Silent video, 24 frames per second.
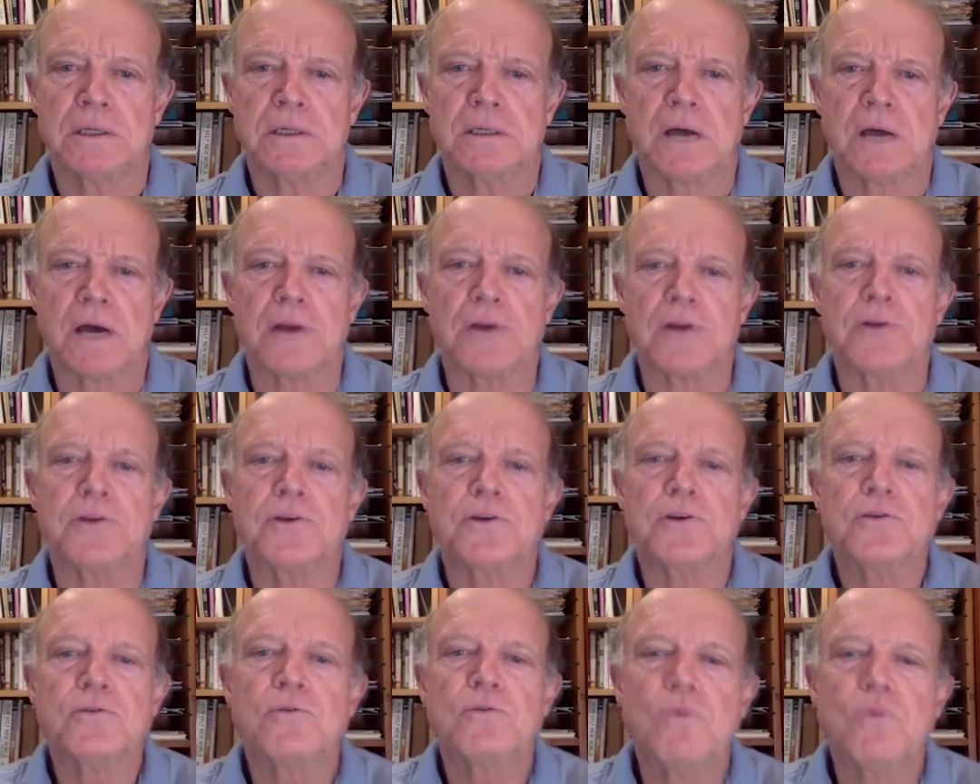a
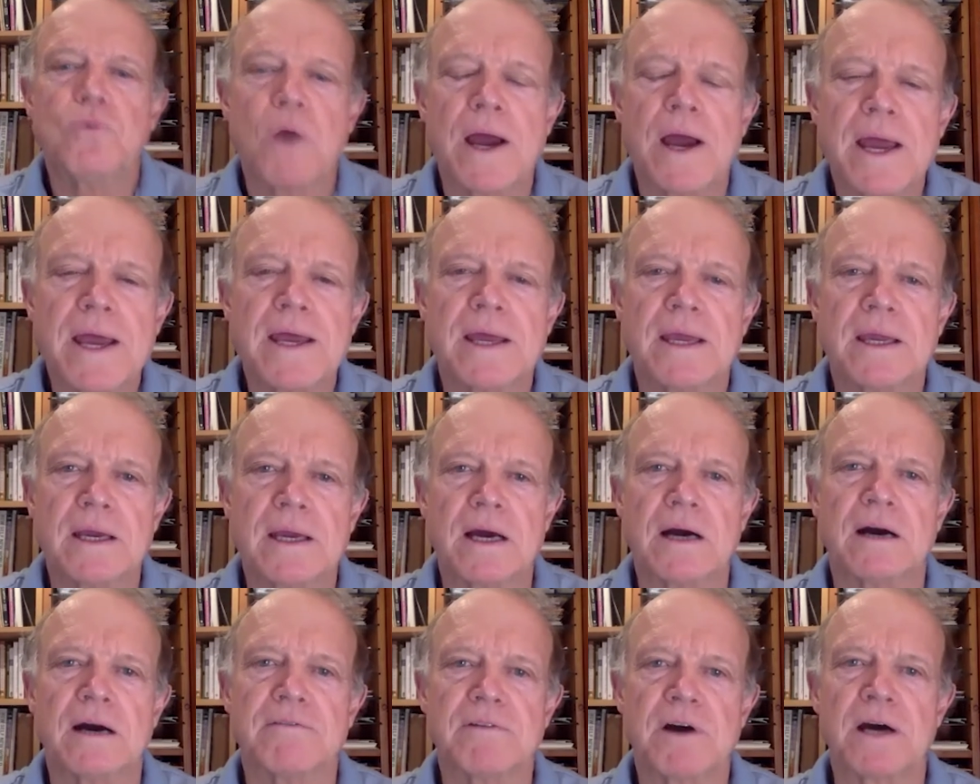new way
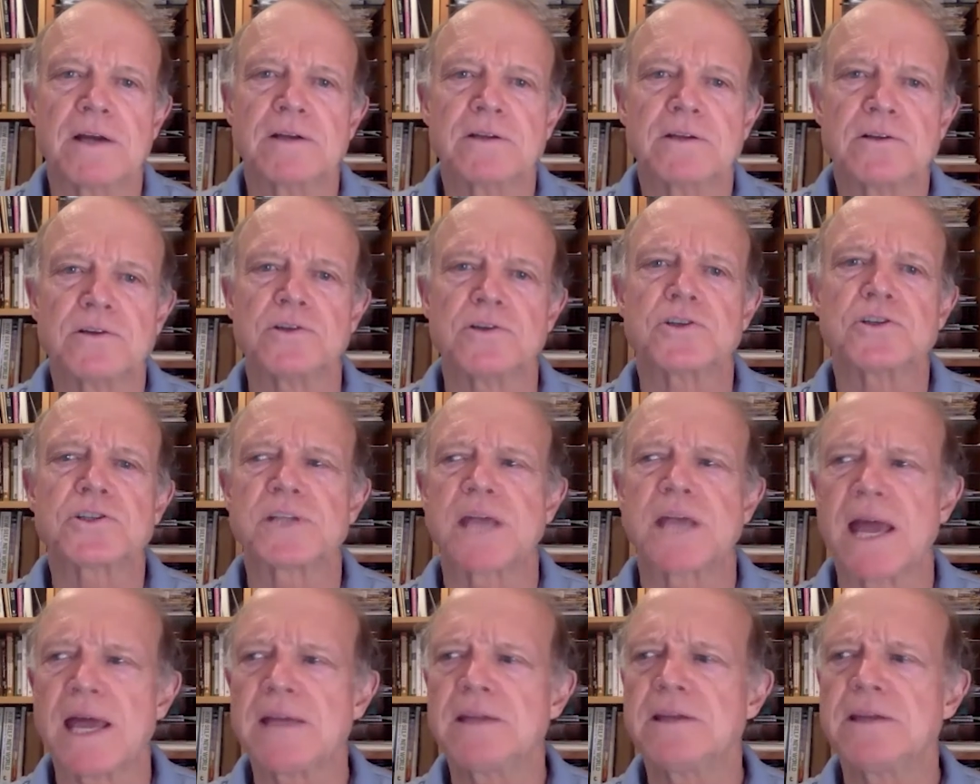of
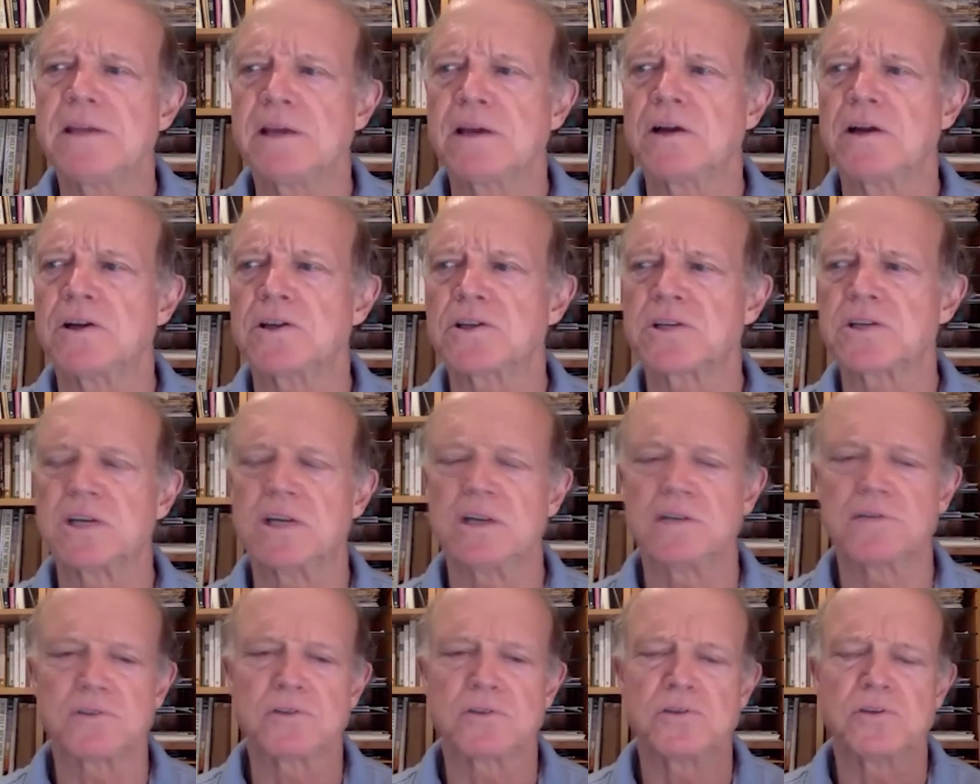understanding
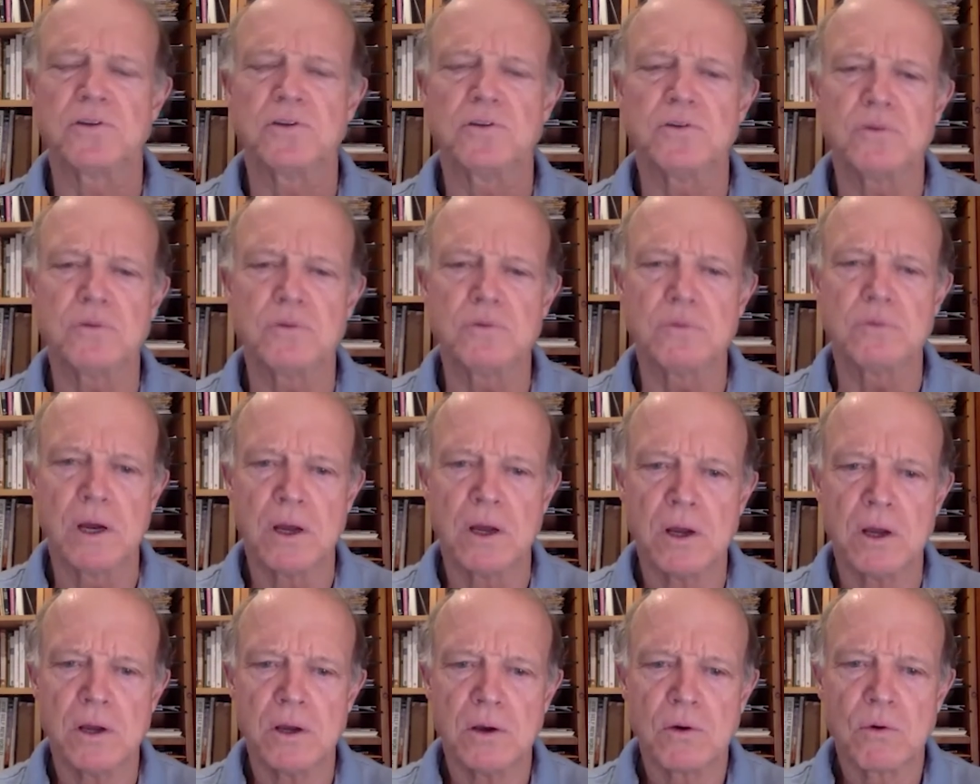ourselves, a new
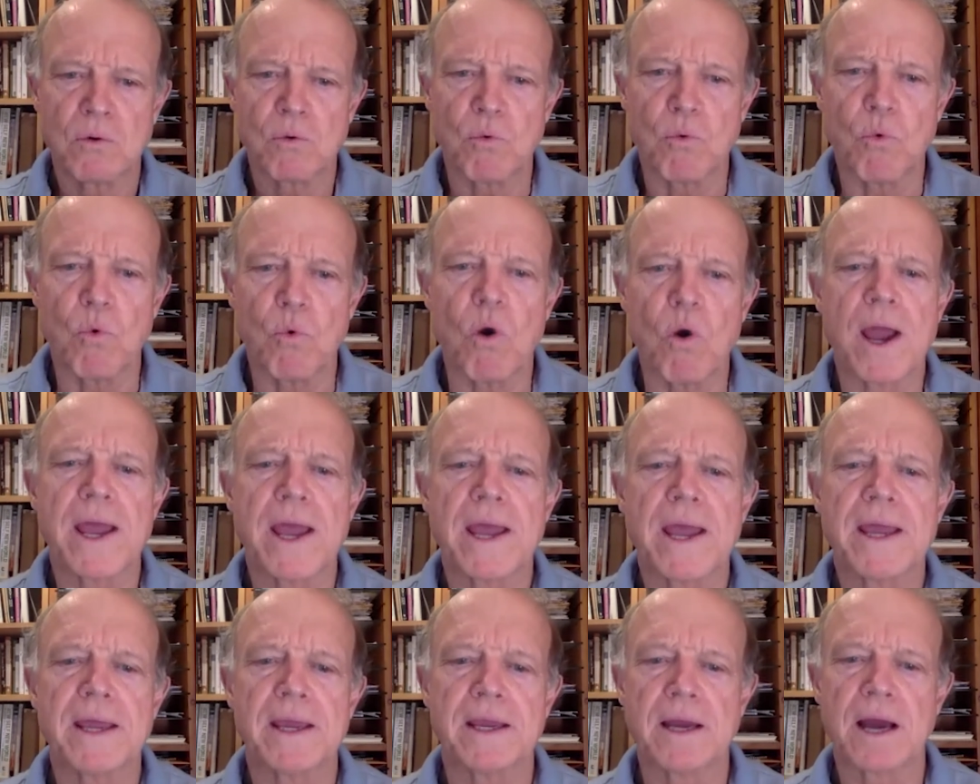
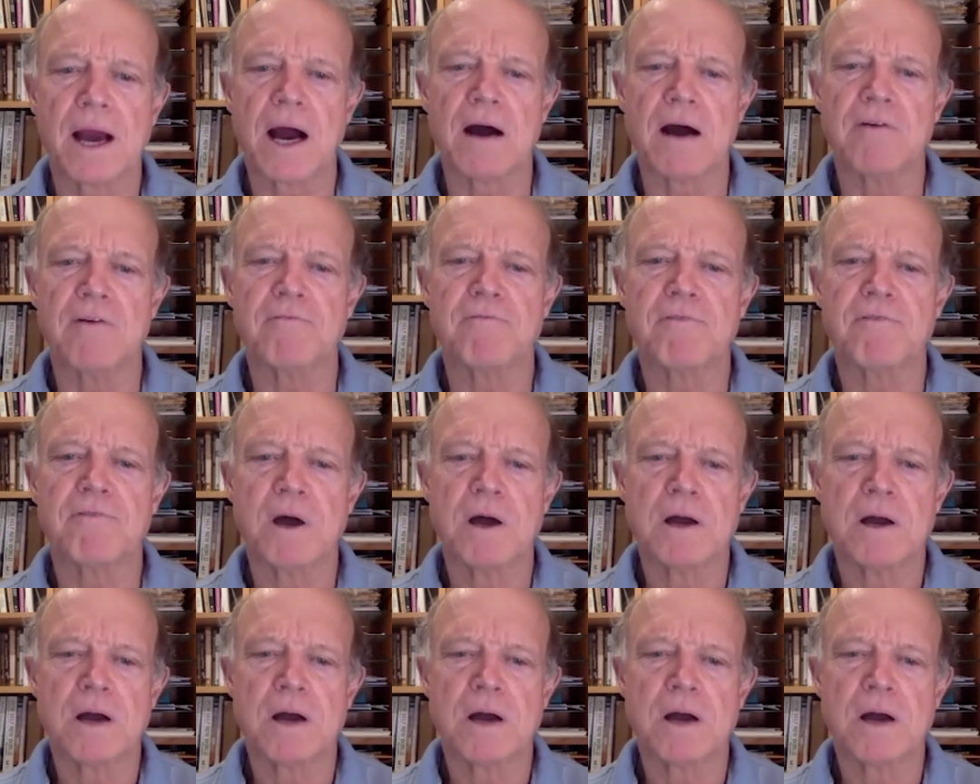way of